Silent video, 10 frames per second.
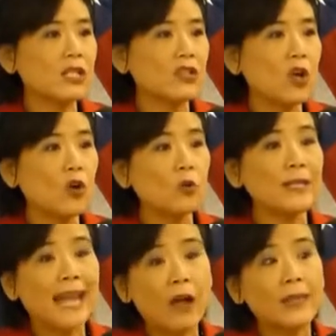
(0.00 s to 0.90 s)
to know
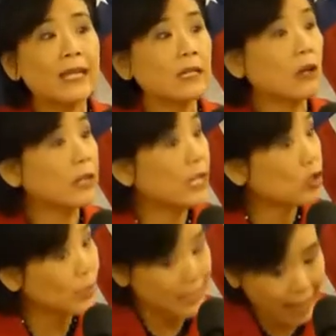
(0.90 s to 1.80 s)
now that in our
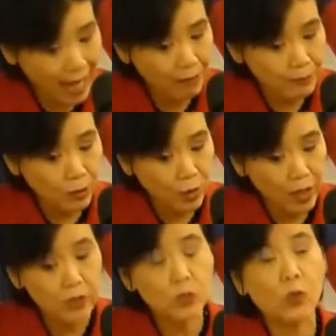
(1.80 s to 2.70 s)
nation's capital,
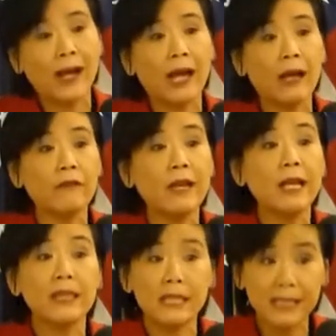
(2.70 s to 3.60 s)
others will have
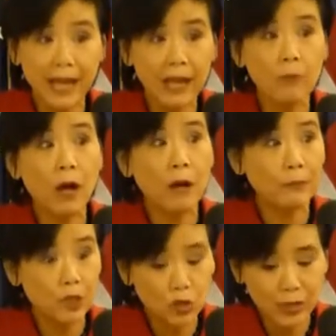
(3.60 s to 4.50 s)
the same
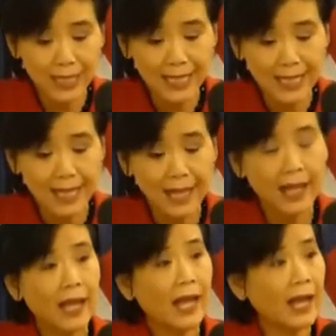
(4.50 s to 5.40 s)
opportunity
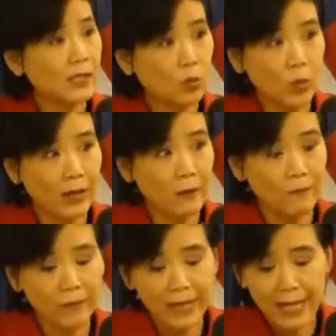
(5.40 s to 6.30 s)
as well.
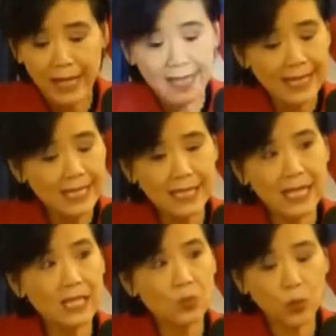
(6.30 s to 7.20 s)
This,
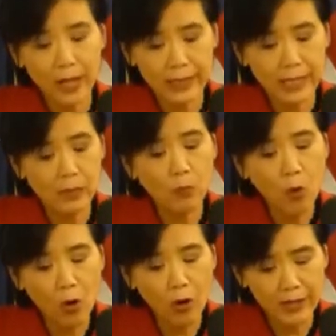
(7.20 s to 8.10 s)
this rug is
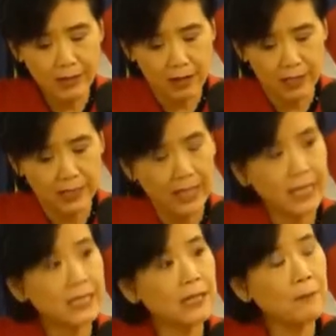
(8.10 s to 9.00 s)
more than art.
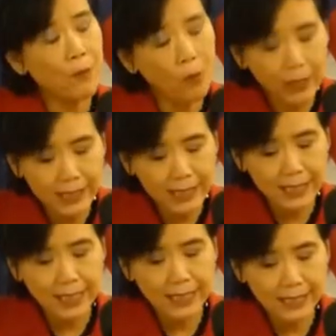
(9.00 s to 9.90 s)
It's an important
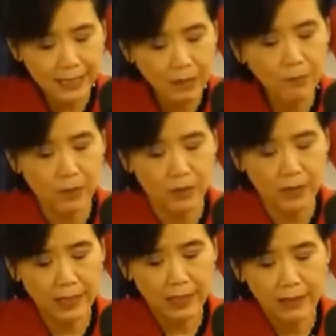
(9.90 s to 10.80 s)
symbol
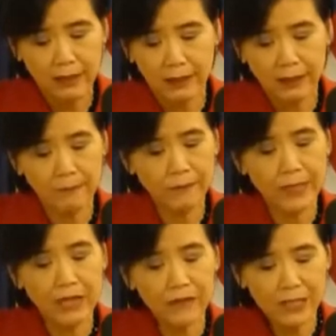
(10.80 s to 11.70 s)
um,
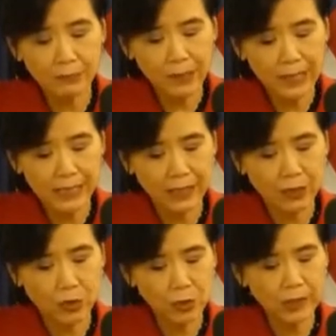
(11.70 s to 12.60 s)
given to President
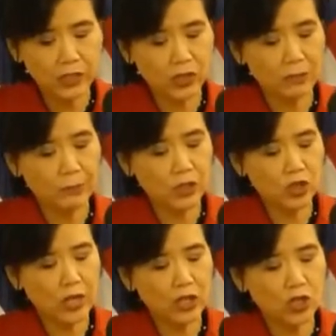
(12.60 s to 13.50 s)
Coolidge in
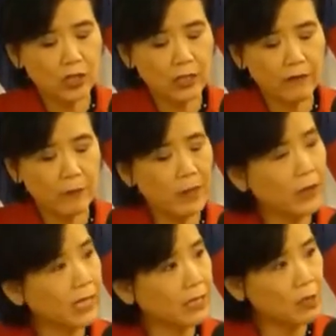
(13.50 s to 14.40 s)
appreciation of
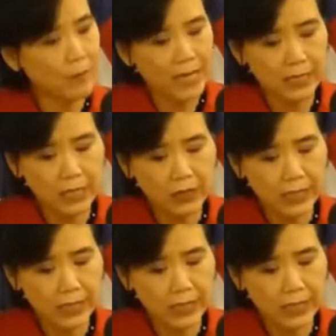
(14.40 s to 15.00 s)
American humanitarian